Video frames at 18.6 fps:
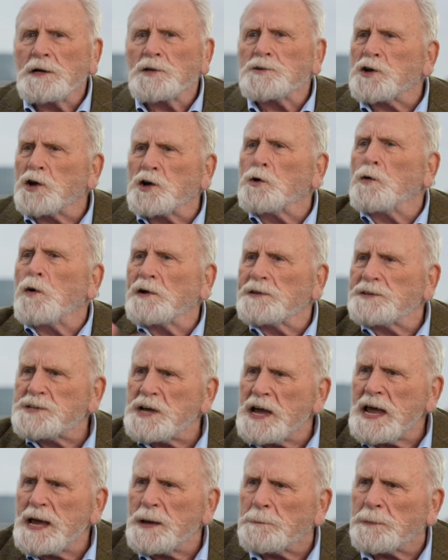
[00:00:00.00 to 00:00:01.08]
to go on
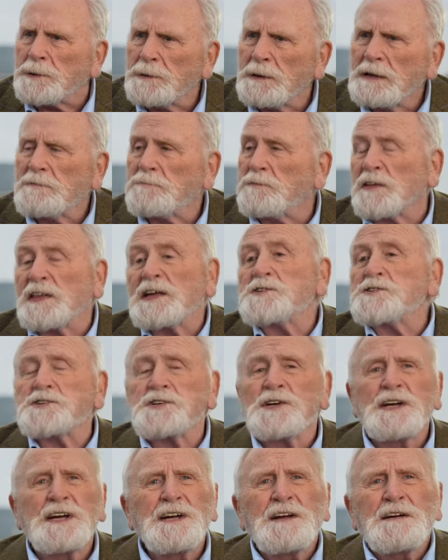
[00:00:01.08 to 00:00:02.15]
tape for this
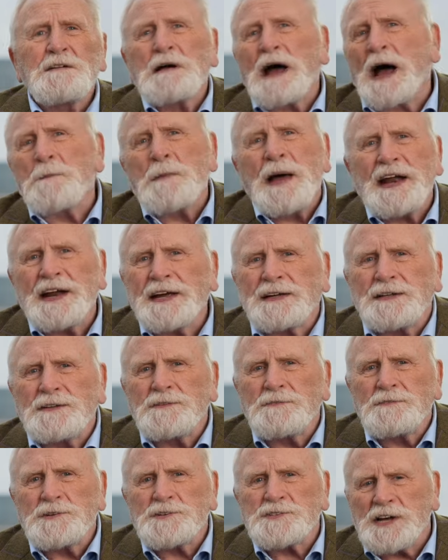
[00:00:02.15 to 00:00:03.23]

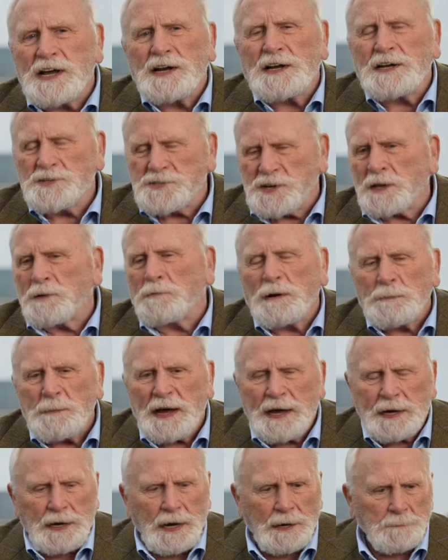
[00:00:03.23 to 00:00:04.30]
American series that they were
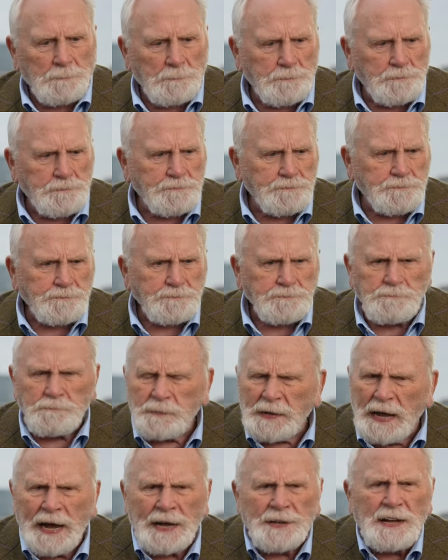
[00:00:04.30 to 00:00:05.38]
making.
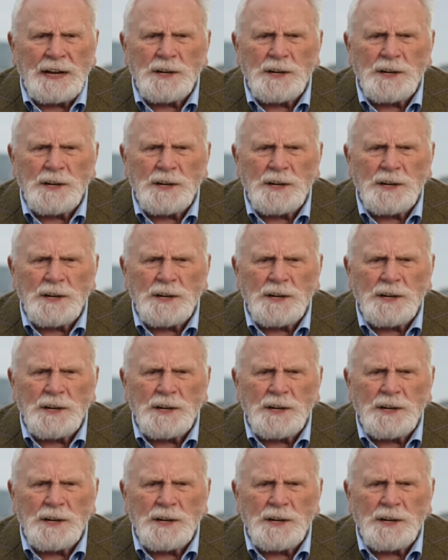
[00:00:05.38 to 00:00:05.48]
And